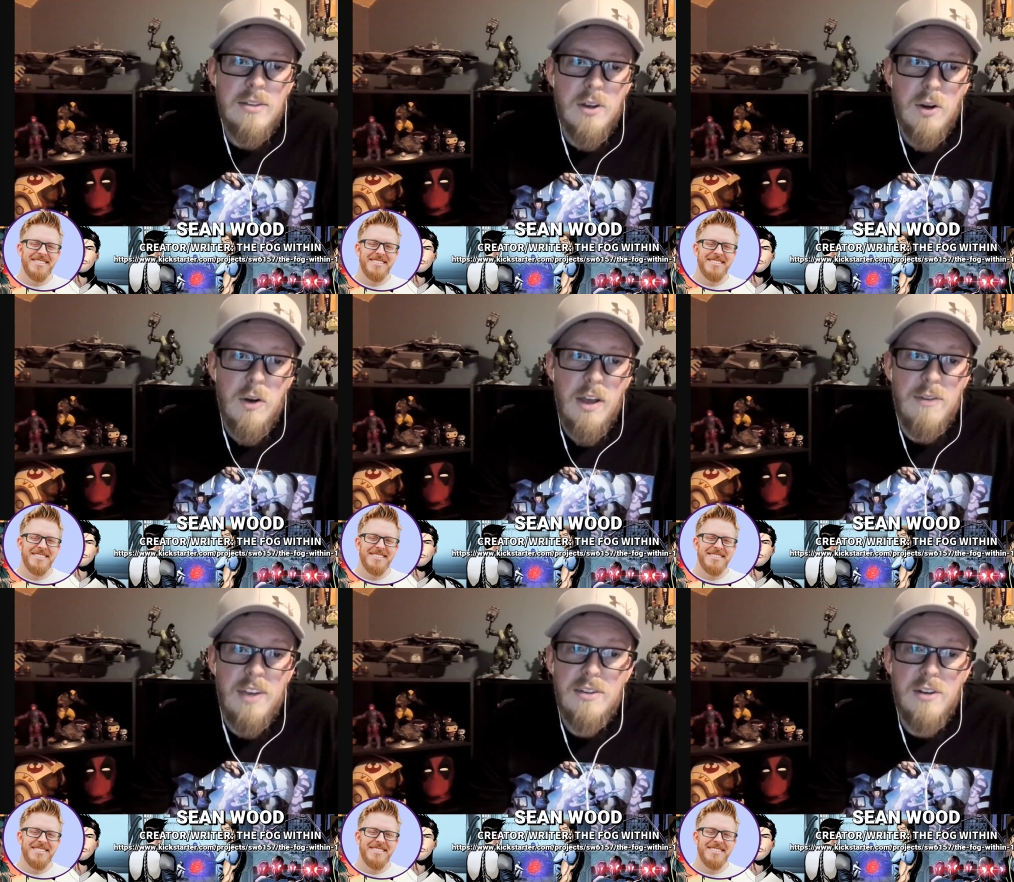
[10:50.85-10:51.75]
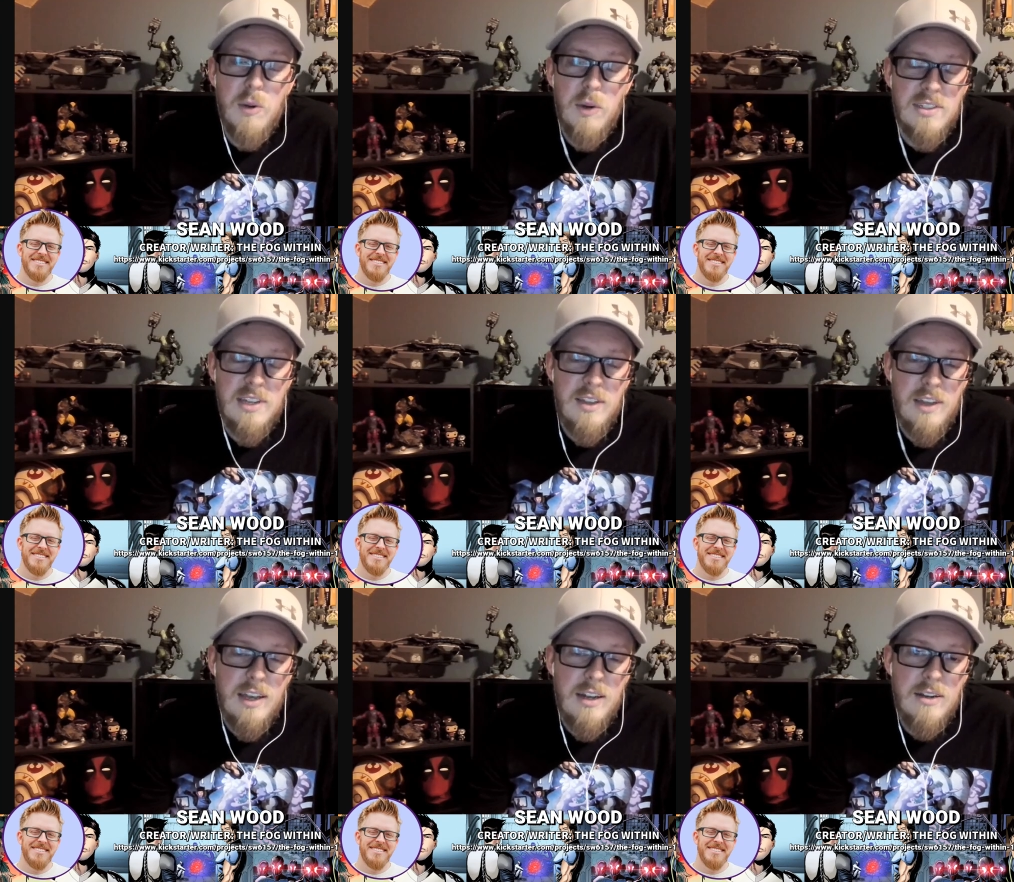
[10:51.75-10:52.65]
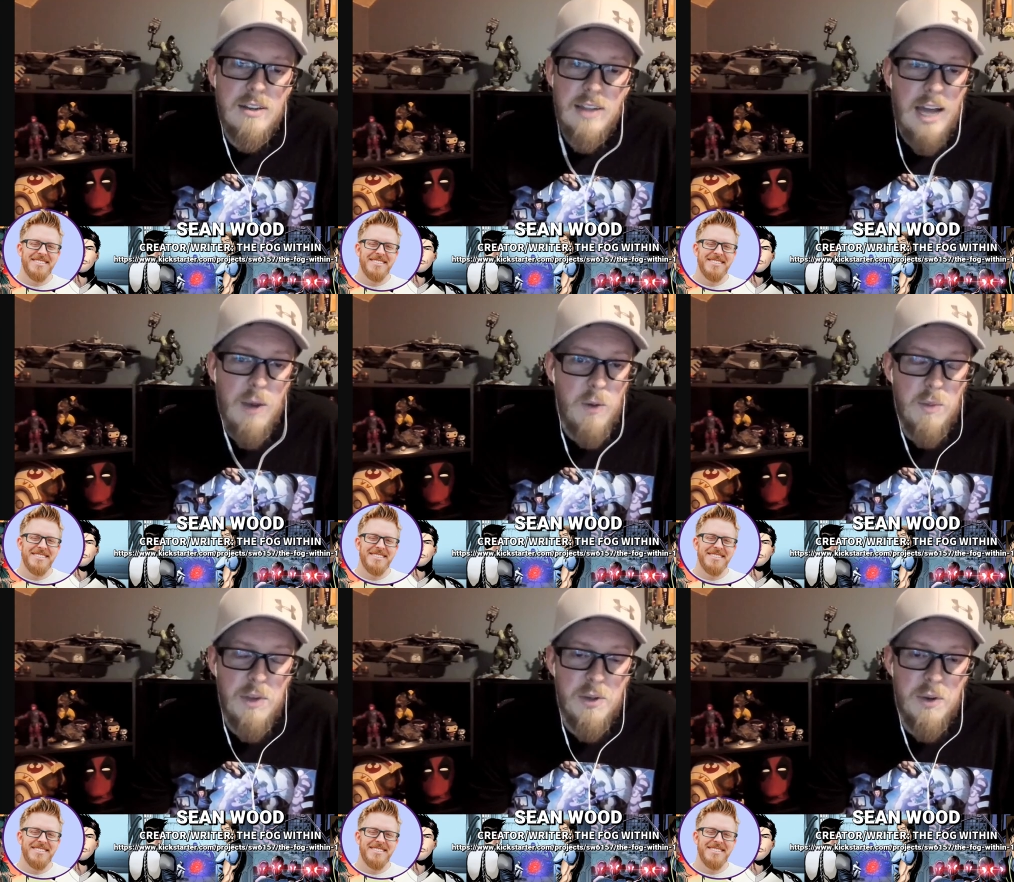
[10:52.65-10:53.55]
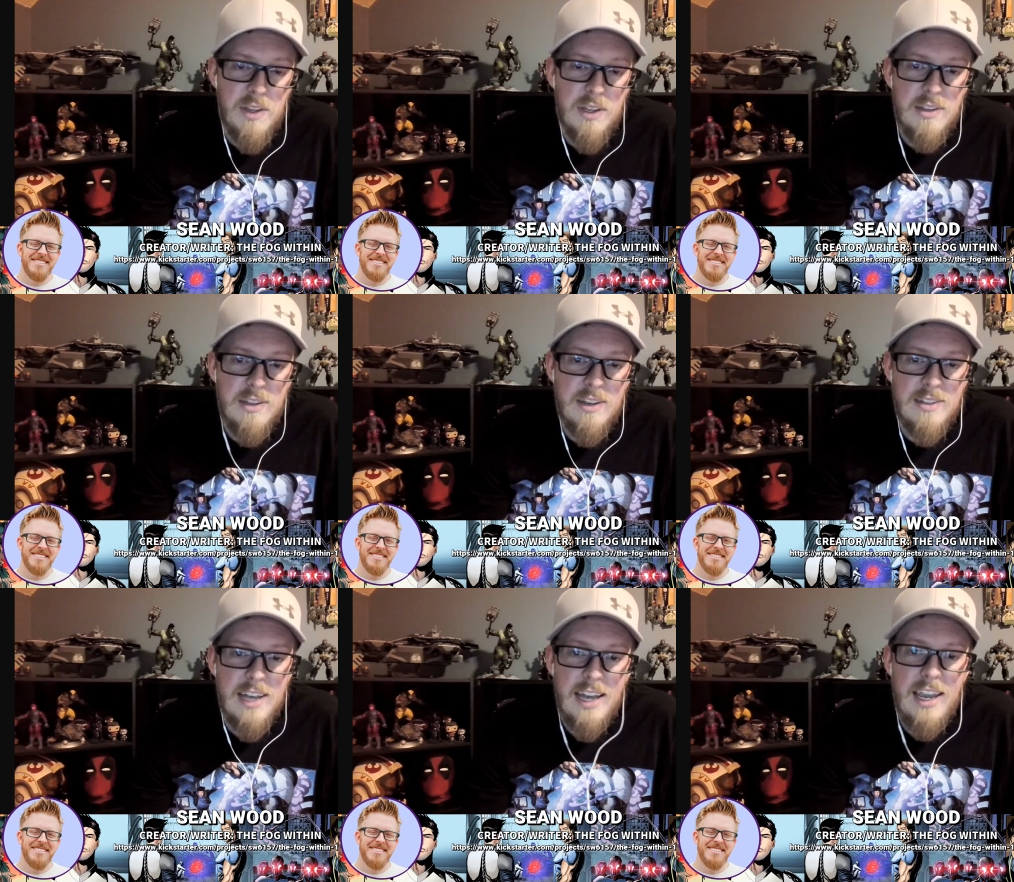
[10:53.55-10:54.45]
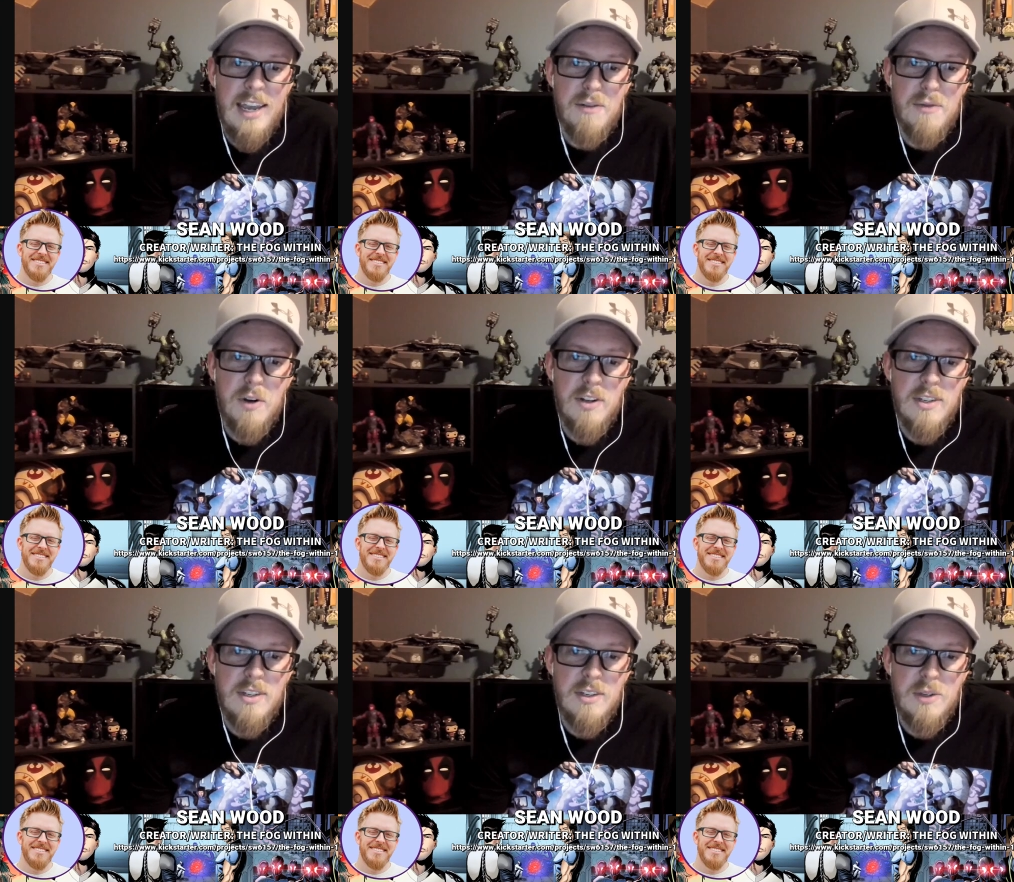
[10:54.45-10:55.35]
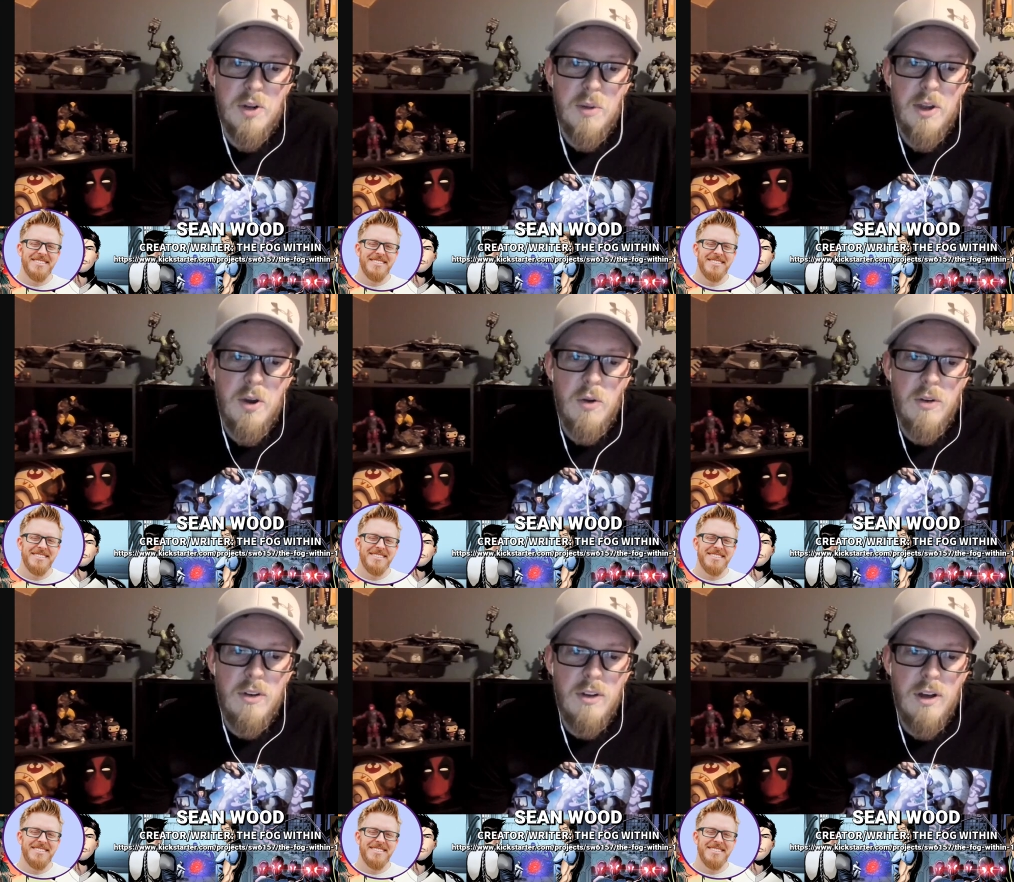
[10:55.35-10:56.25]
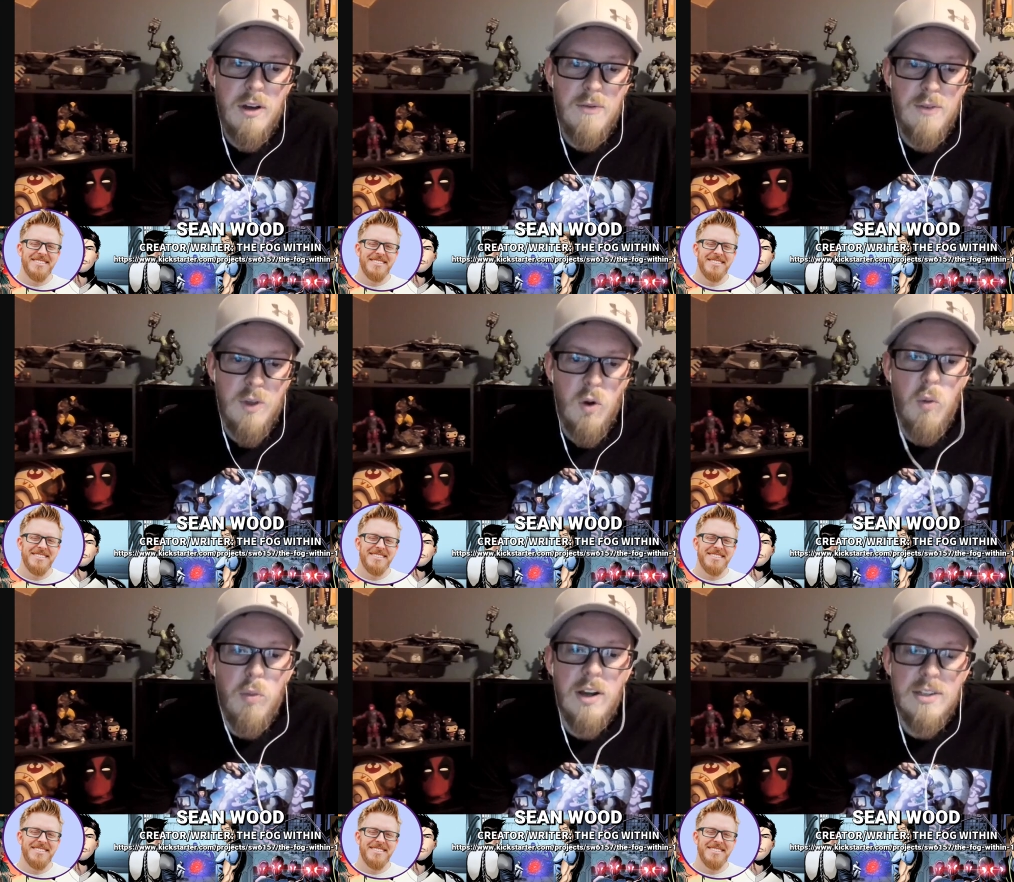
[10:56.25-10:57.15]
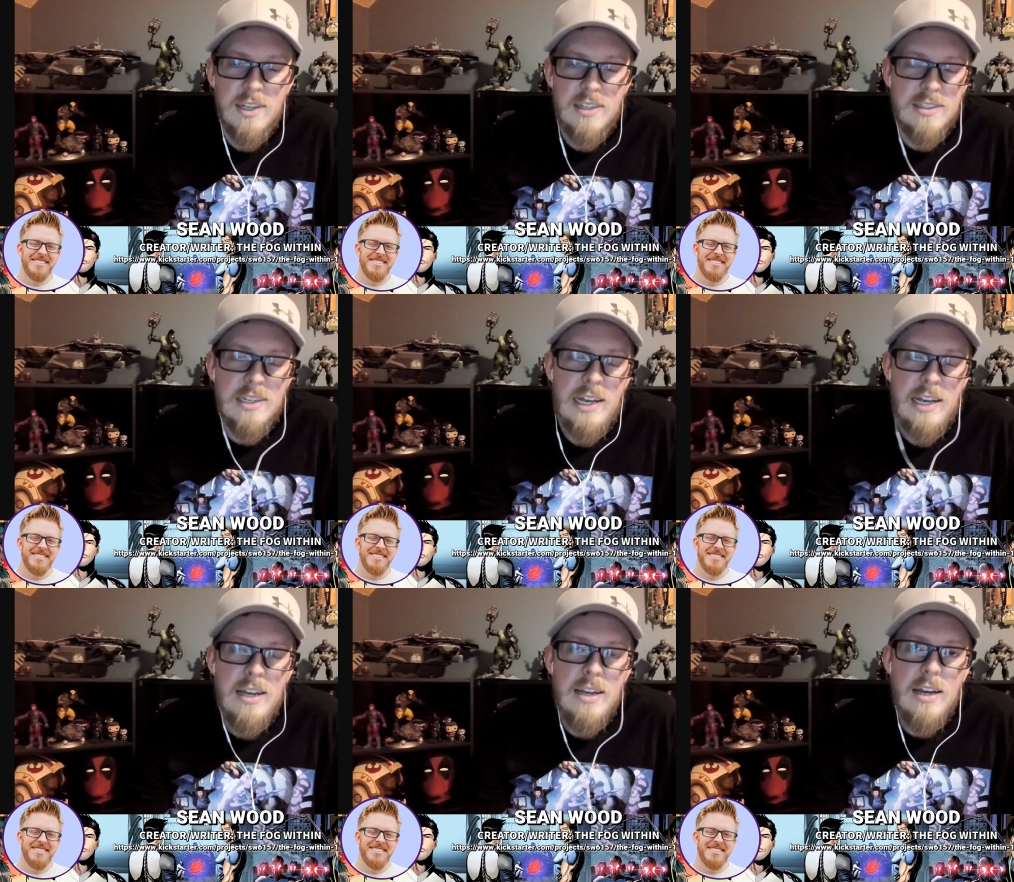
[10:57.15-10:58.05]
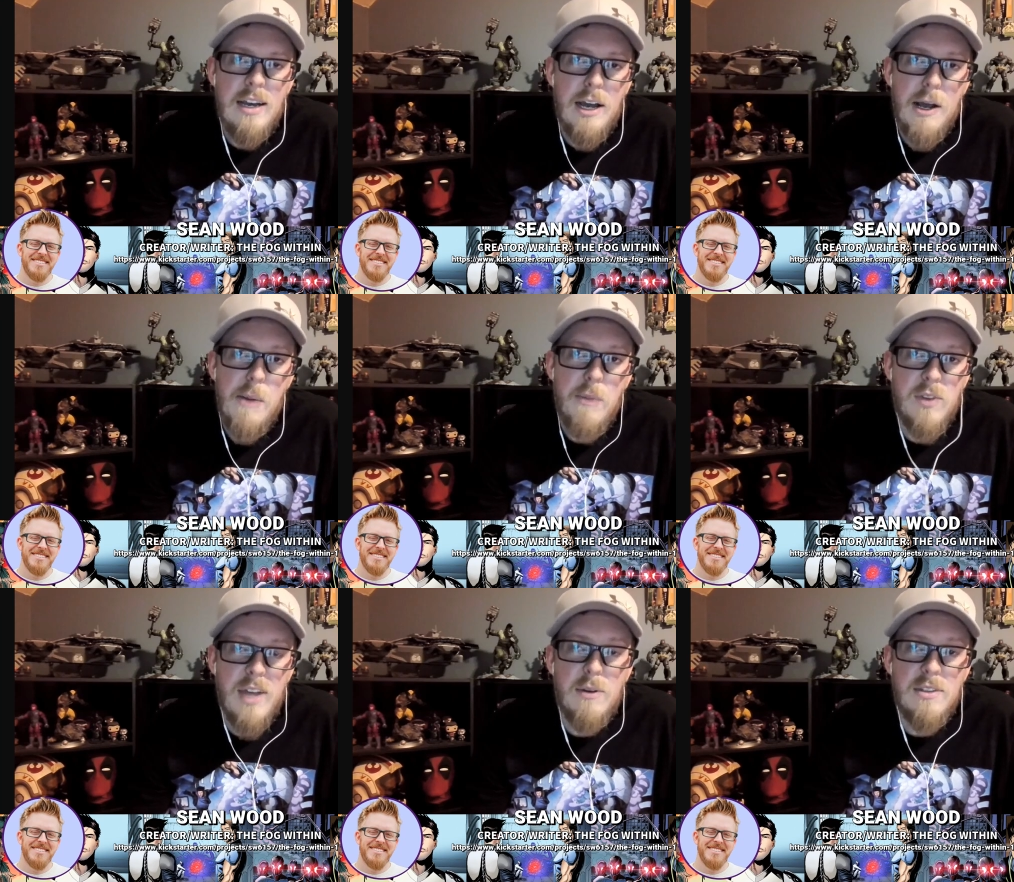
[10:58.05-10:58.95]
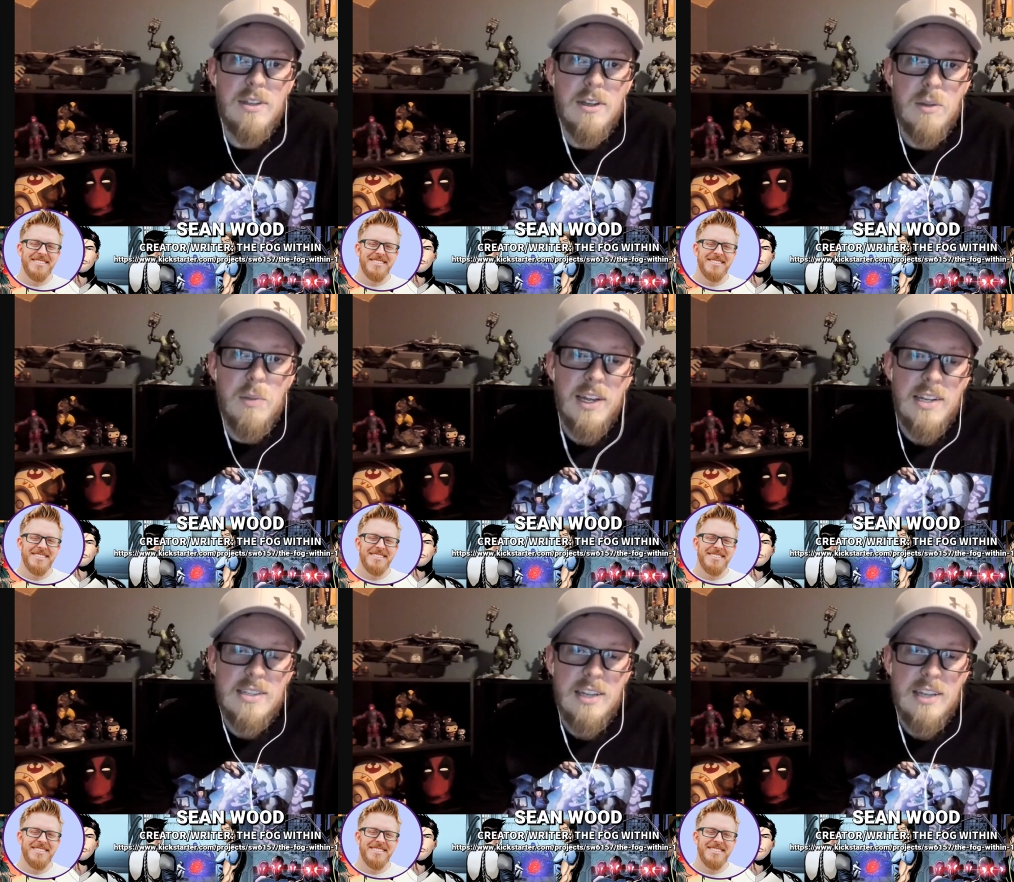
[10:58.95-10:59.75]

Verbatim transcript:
Speaker 1: So if Kickstarter wasn't a thing, I wouldn't be doing this because I can't afford to do it on my own for the whole process. So that was the biggest